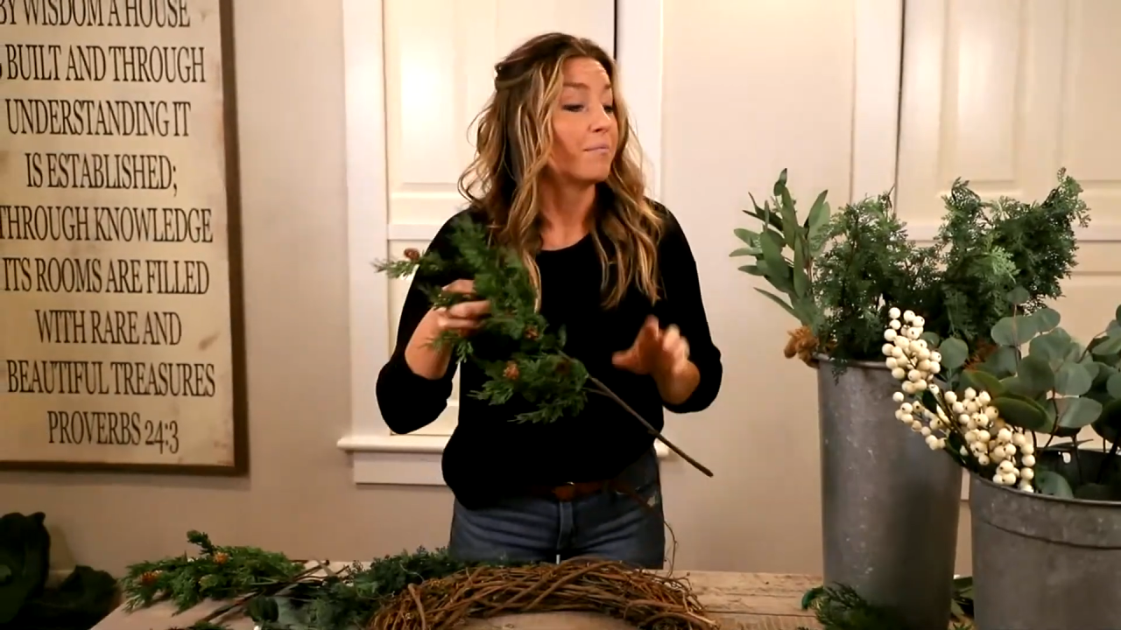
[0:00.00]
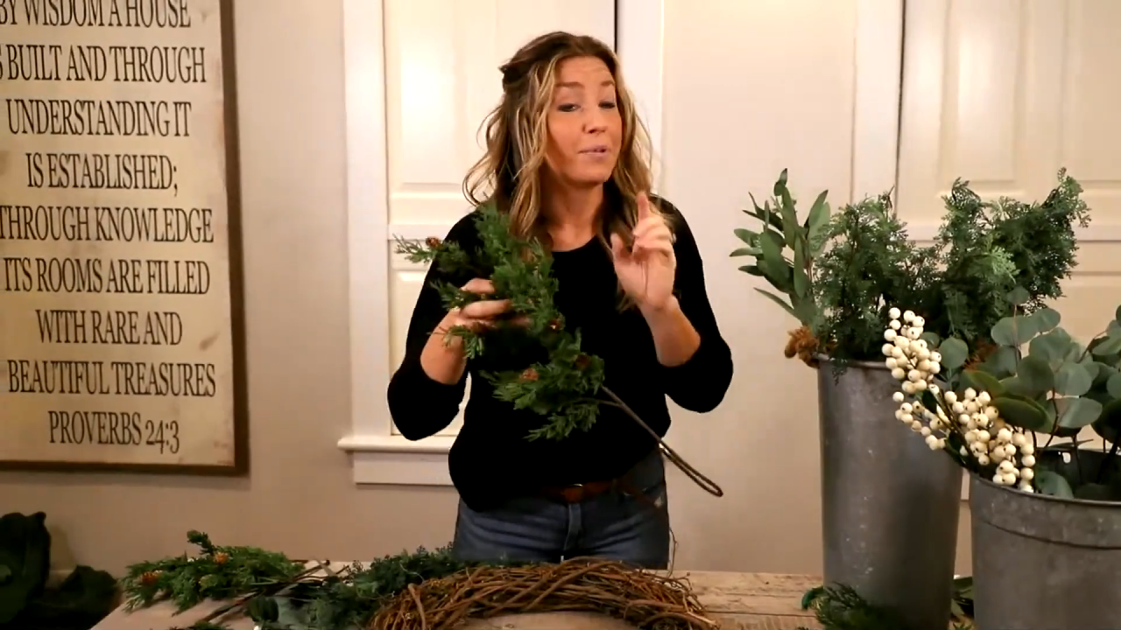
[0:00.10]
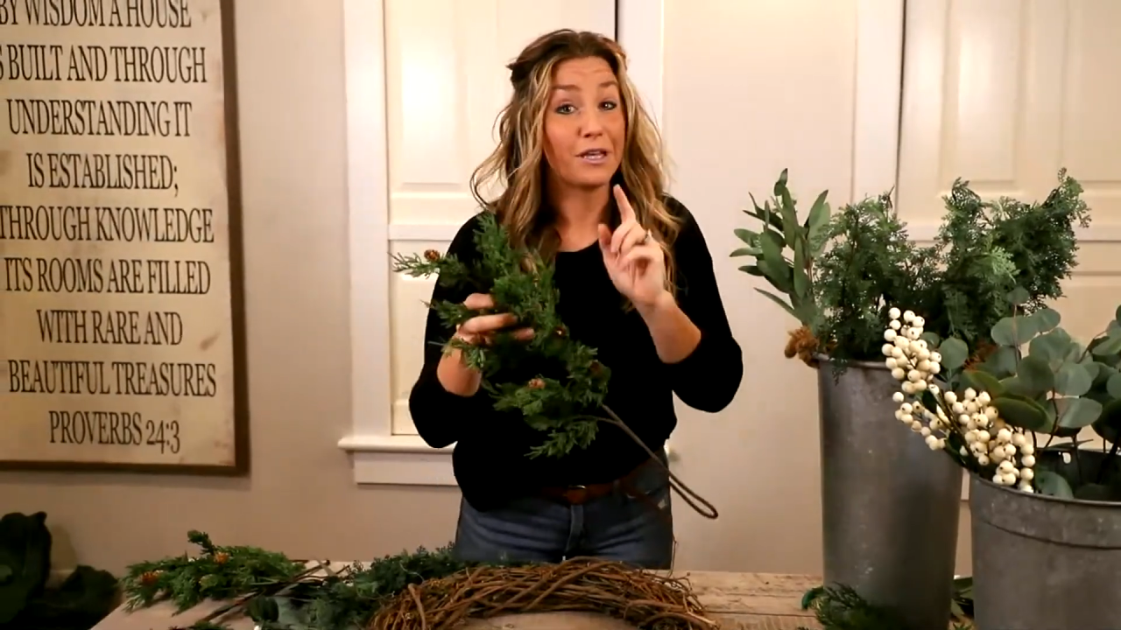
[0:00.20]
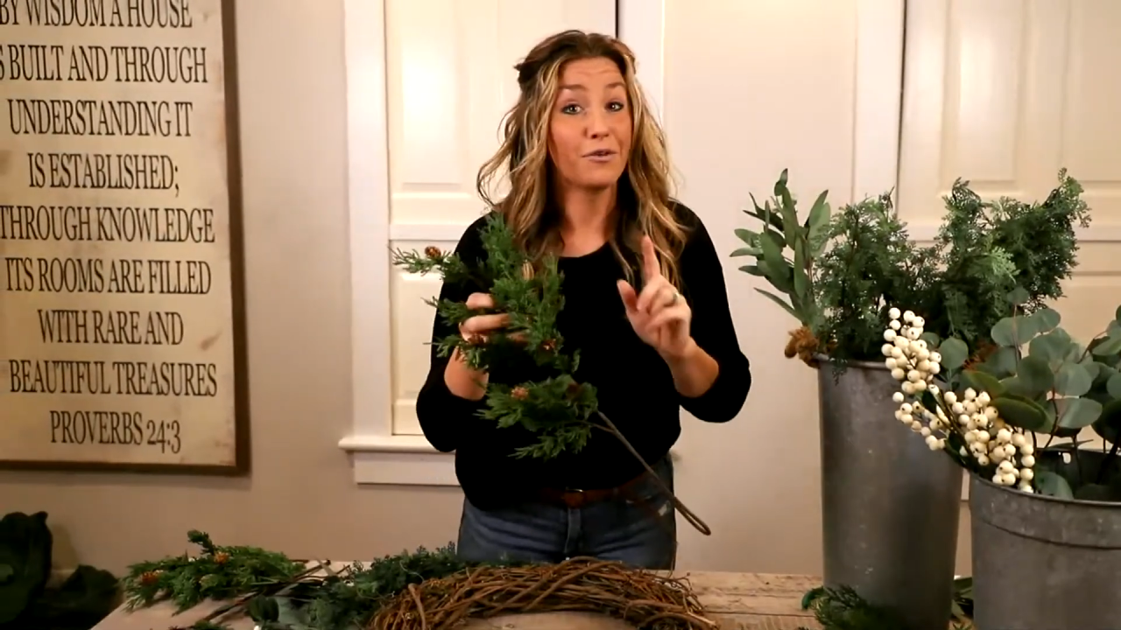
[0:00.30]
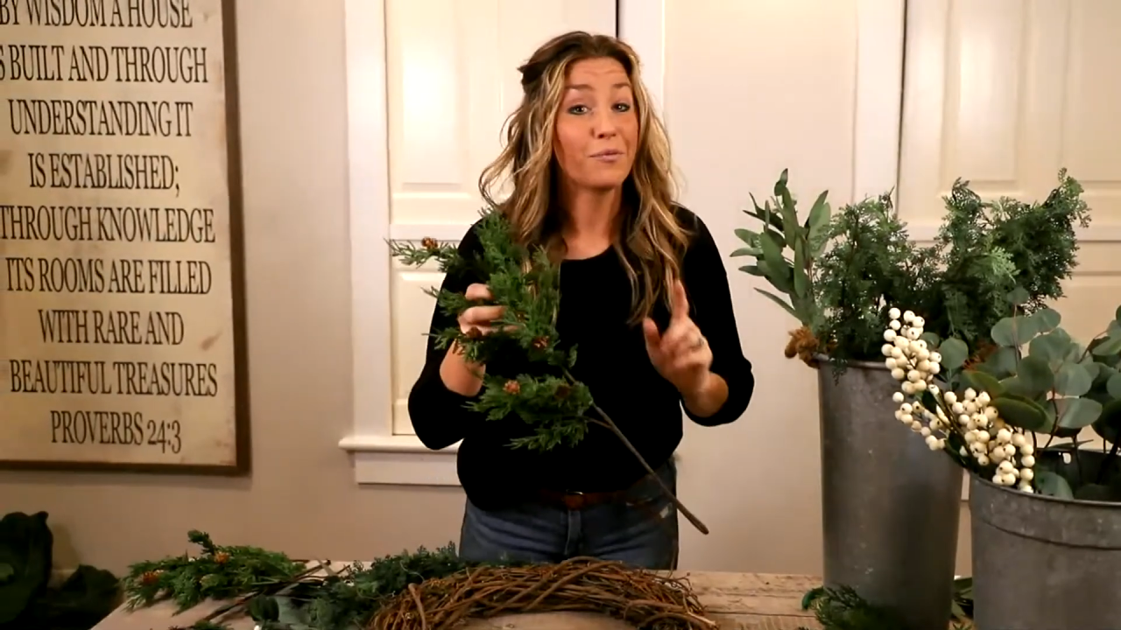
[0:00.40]

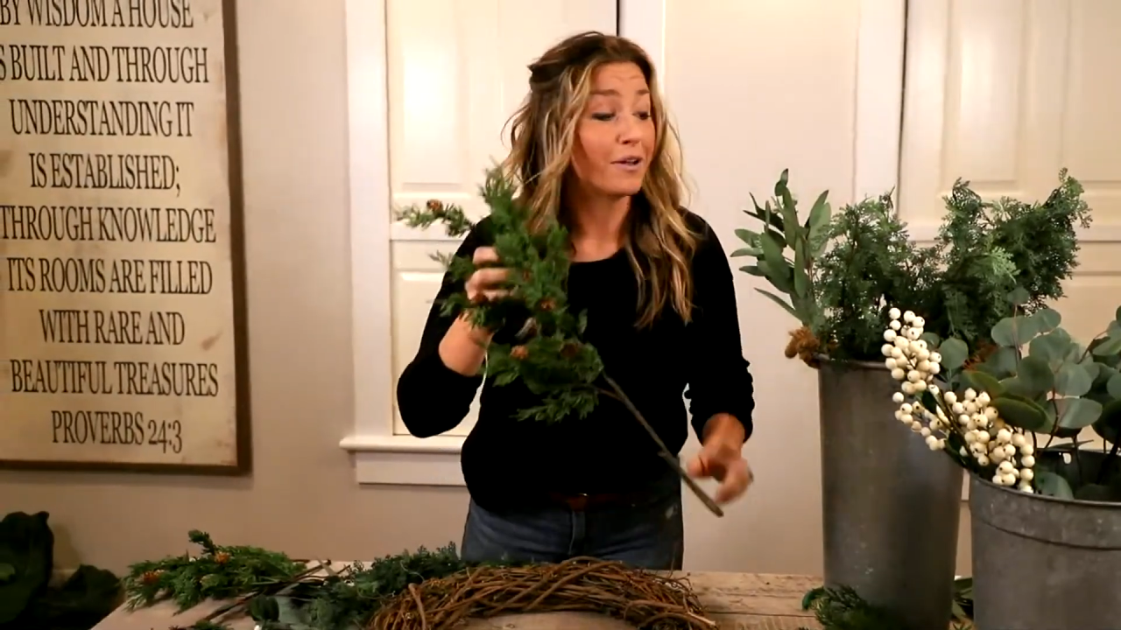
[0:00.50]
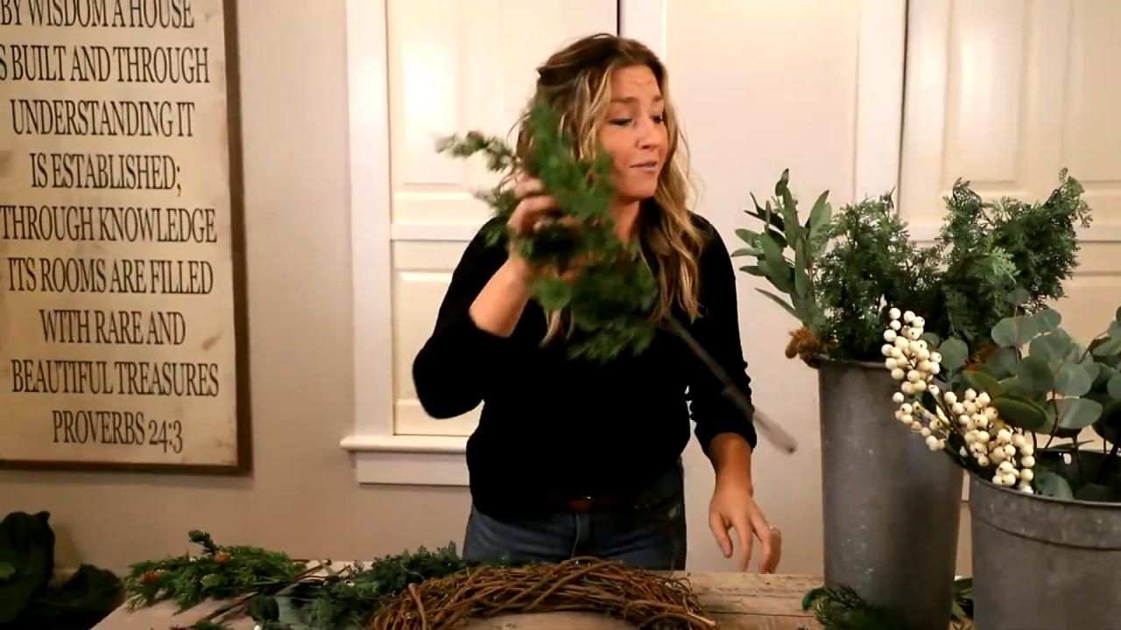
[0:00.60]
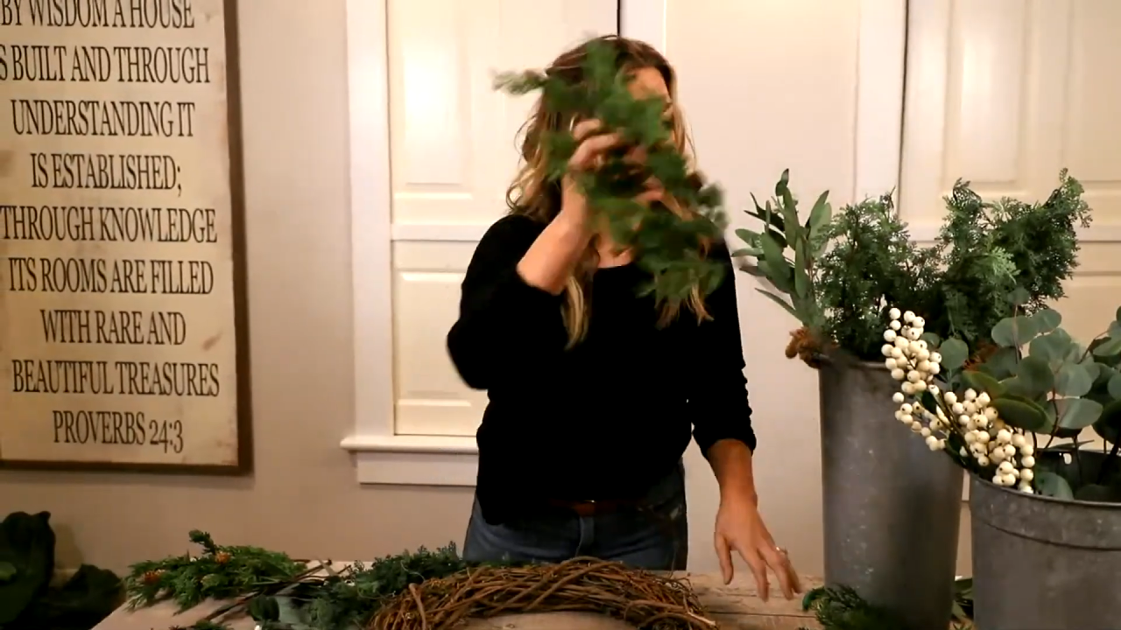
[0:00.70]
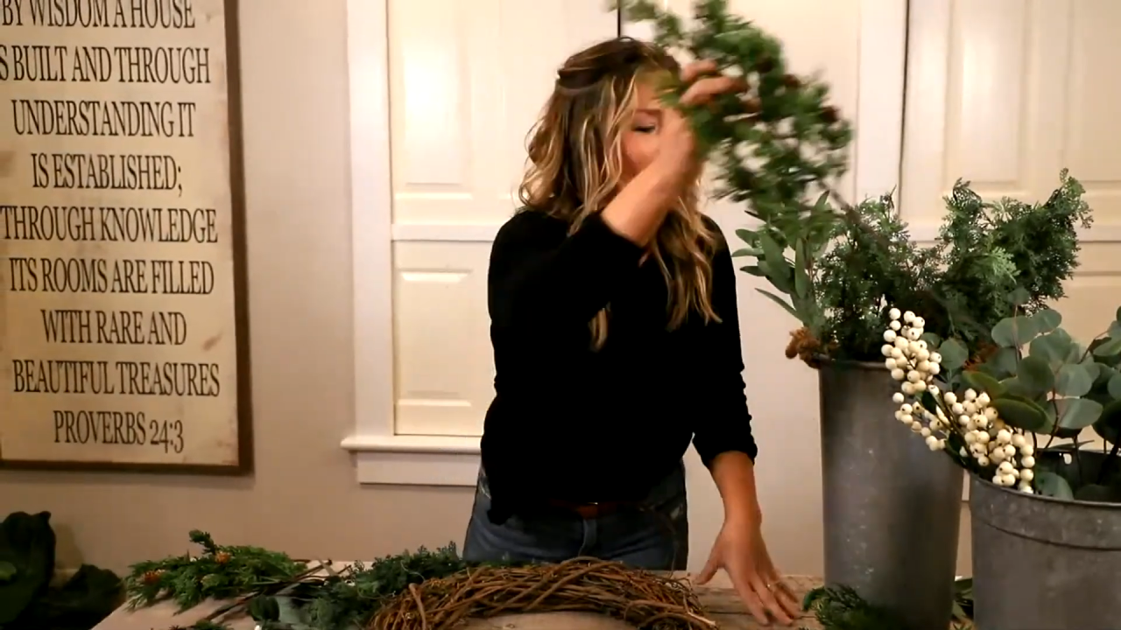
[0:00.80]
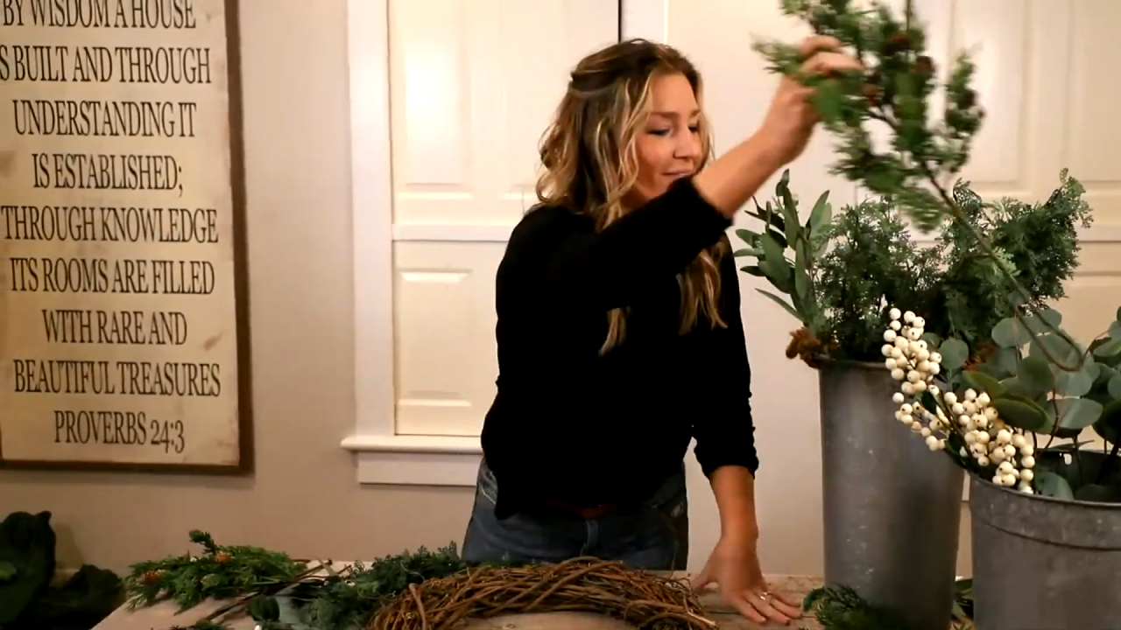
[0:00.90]
but you will,